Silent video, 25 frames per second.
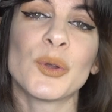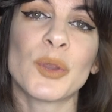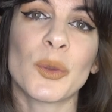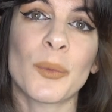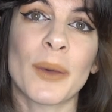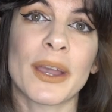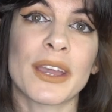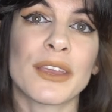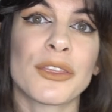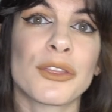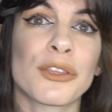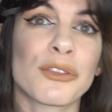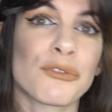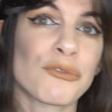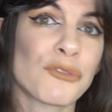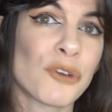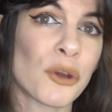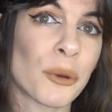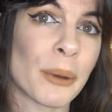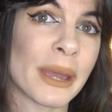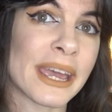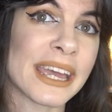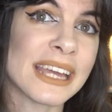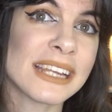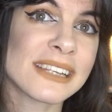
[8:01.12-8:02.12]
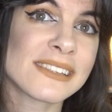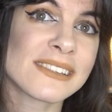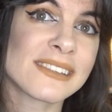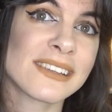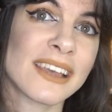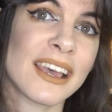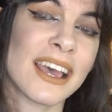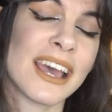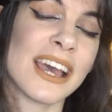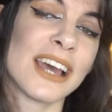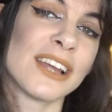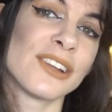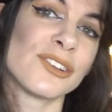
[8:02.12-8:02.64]
all the way through
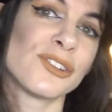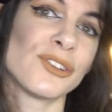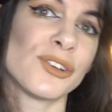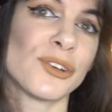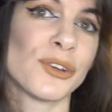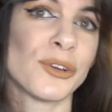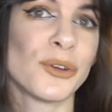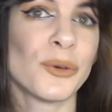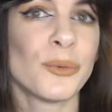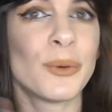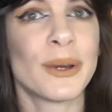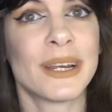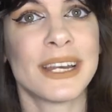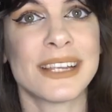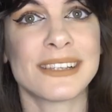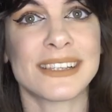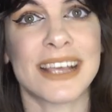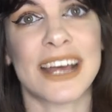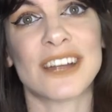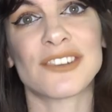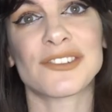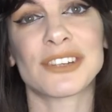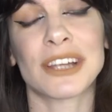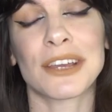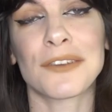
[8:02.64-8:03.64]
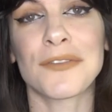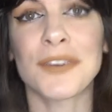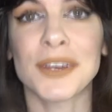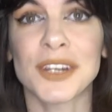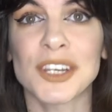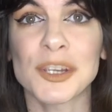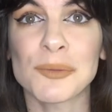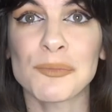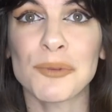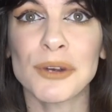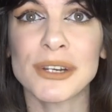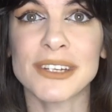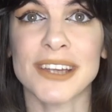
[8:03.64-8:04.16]
it to when it's actually a
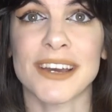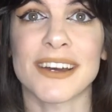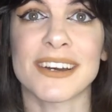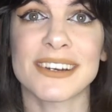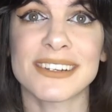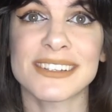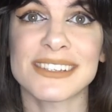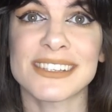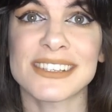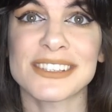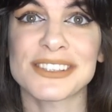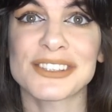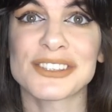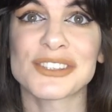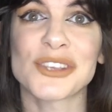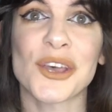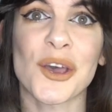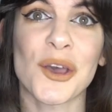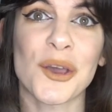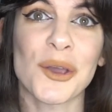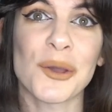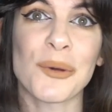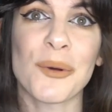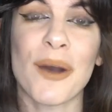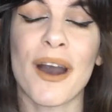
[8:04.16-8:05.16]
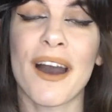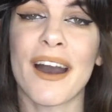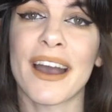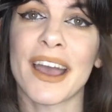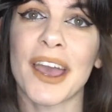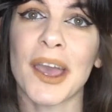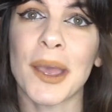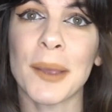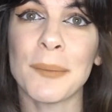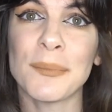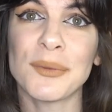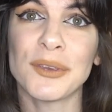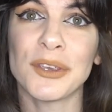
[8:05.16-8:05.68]
finished product. So I
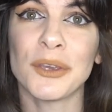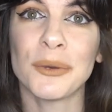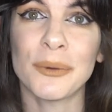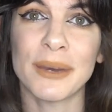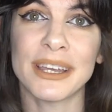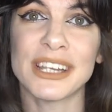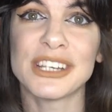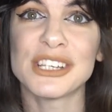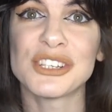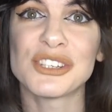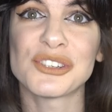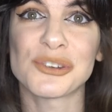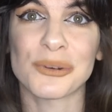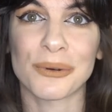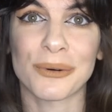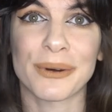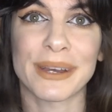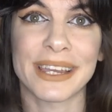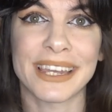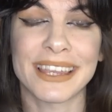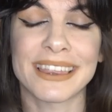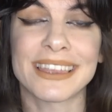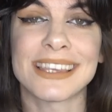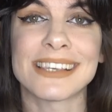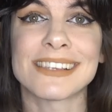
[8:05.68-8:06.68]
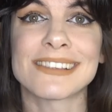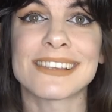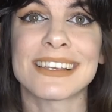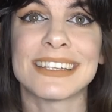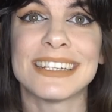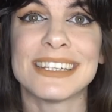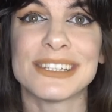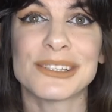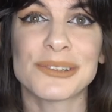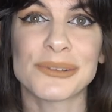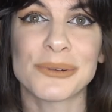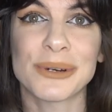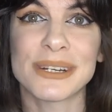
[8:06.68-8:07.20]
hope you enjoy this
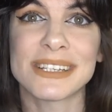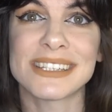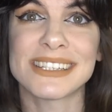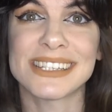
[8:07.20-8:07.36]
little